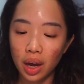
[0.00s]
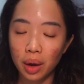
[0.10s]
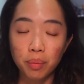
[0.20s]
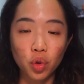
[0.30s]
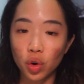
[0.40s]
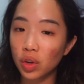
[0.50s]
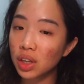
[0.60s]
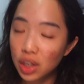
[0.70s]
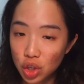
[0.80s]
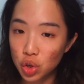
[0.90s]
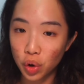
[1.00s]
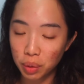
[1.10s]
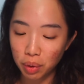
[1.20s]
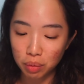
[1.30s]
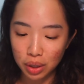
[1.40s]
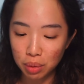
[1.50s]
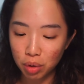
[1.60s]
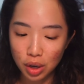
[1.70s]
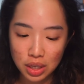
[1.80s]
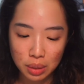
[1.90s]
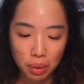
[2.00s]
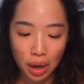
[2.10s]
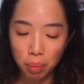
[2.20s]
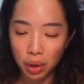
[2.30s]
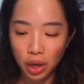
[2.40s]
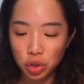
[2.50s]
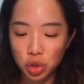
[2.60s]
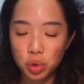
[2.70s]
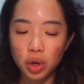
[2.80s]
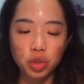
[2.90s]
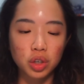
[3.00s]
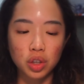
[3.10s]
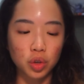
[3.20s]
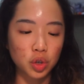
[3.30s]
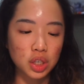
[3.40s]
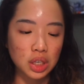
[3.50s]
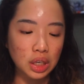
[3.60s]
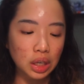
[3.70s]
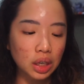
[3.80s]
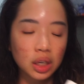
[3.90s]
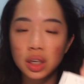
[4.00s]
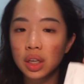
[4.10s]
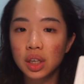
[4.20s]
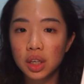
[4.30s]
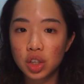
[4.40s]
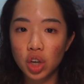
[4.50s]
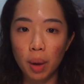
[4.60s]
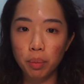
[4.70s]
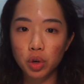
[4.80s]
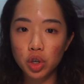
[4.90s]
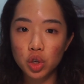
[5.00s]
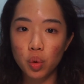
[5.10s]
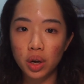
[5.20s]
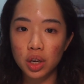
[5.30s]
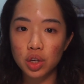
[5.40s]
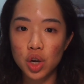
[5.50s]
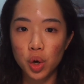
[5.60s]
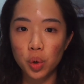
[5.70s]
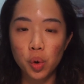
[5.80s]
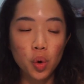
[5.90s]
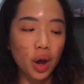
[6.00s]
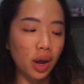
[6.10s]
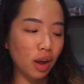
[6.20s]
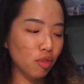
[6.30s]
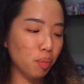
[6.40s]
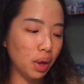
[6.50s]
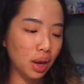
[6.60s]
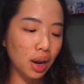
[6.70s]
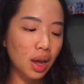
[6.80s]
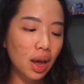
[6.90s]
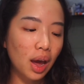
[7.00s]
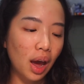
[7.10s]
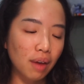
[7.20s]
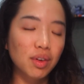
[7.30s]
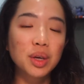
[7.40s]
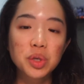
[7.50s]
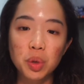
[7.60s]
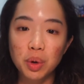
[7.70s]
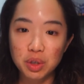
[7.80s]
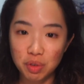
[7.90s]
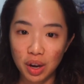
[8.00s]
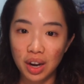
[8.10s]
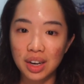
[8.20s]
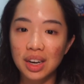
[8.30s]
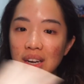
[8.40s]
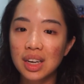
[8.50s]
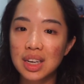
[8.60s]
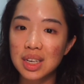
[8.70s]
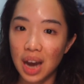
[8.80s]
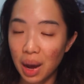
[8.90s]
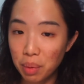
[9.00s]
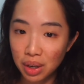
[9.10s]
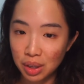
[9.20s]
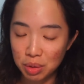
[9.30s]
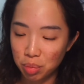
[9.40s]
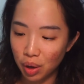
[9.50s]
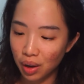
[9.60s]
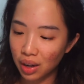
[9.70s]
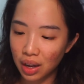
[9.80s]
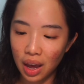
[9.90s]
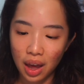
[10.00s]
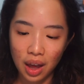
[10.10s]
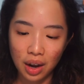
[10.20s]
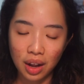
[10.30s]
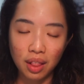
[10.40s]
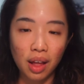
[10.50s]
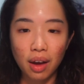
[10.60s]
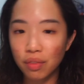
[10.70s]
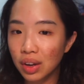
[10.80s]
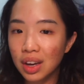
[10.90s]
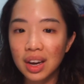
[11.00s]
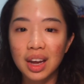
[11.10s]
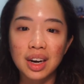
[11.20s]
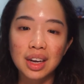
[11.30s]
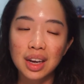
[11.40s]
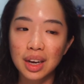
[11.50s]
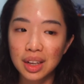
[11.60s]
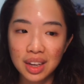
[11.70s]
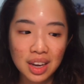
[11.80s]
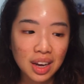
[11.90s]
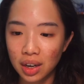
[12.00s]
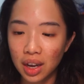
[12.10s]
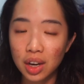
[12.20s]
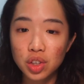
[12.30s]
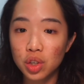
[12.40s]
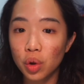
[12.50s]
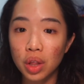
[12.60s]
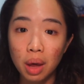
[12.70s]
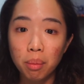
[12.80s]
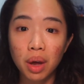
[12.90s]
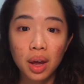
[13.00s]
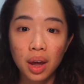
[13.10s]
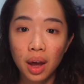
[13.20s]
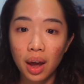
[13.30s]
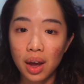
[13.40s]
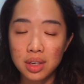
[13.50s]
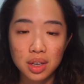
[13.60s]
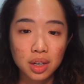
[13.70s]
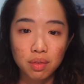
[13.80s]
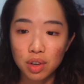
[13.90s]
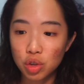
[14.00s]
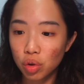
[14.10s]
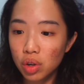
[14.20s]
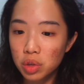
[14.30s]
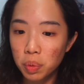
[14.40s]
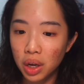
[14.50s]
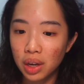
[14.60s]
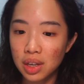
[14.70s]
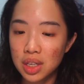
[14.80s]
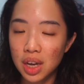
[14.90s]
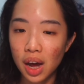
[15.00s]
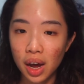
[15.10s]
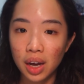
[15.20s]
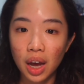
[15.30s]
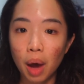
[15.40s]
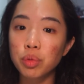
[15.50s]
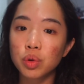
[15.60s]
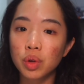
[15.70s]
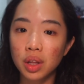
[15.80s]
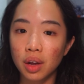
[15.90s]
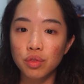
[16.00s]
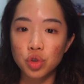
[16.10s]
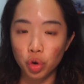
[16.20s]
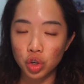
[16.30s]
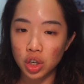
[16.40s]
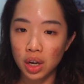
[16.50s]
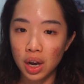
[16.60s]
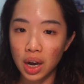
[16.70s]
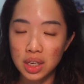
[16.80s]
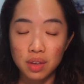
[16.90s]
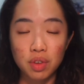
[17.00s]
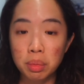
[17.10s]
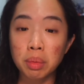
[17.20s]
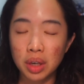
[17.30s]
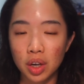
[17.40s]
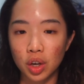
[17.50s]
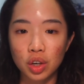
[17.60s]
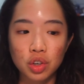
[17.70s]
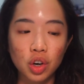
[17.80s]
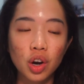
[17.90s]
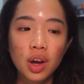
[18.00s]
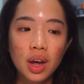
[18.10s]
am thoroughly enjoying my reading process. I'm at page 213, chapter 22, and I've been having so much fun tabbing this book and laughing and giggling and getting to know them as individuals, because I absolutely love Georgia as a female main character.